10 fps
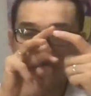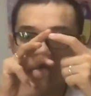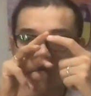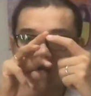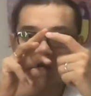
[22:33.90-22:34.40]

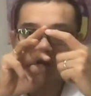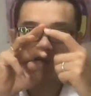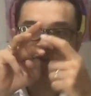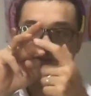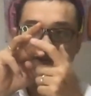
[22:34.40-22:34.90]
This one,
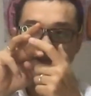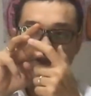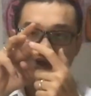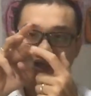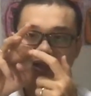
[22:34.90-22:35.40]
this
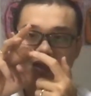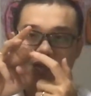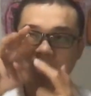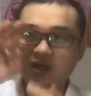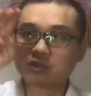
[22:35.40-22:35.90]
one, this
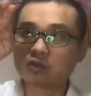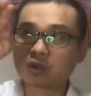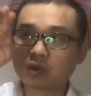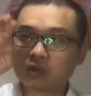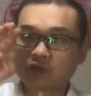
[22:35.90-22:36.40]
one. As you
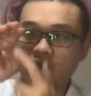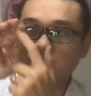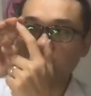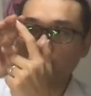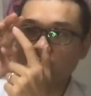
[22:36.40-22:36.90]
go, you feel
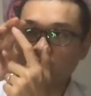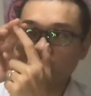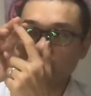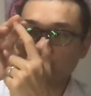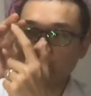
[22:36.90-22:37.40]
this pose
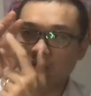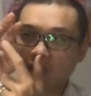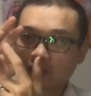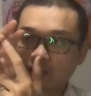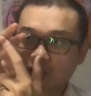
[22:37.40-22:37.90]
first
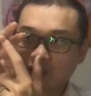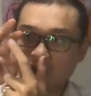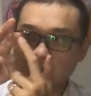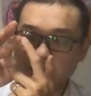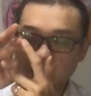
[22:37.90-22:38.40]
and
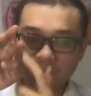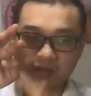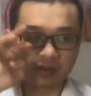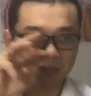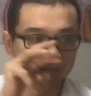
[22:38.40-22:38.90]
second and
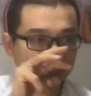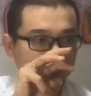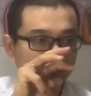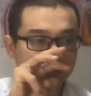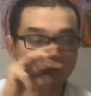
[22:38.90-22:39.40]
third.
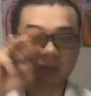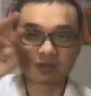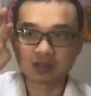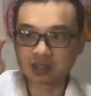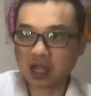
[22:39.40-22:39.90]

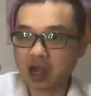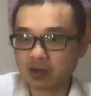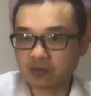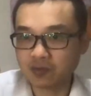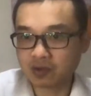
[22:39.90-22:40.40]
This is how
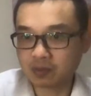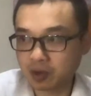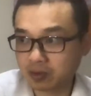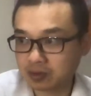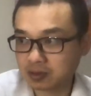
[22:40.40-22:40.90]
you feel the
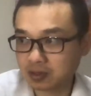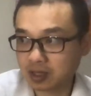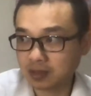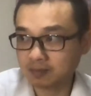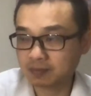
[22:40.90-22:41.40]
pose.
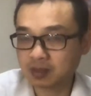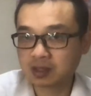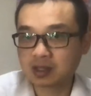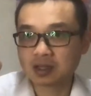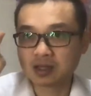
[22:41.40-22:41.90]
Okay.
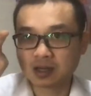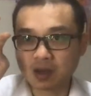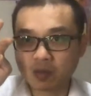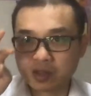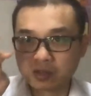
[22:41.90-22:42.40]

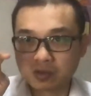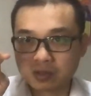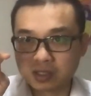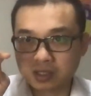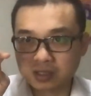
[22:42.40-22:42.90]
Now, when you do
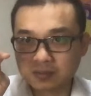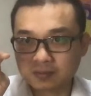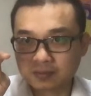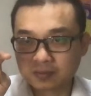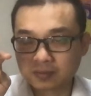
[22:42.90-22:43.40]
this,
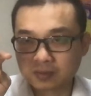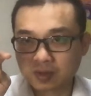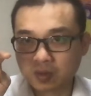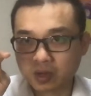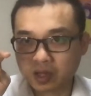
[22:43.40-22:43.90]

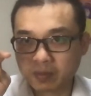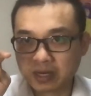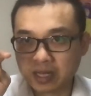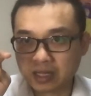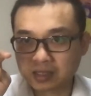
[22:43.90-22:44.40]
what
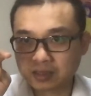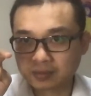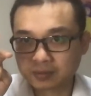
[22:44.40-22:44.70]
happens next?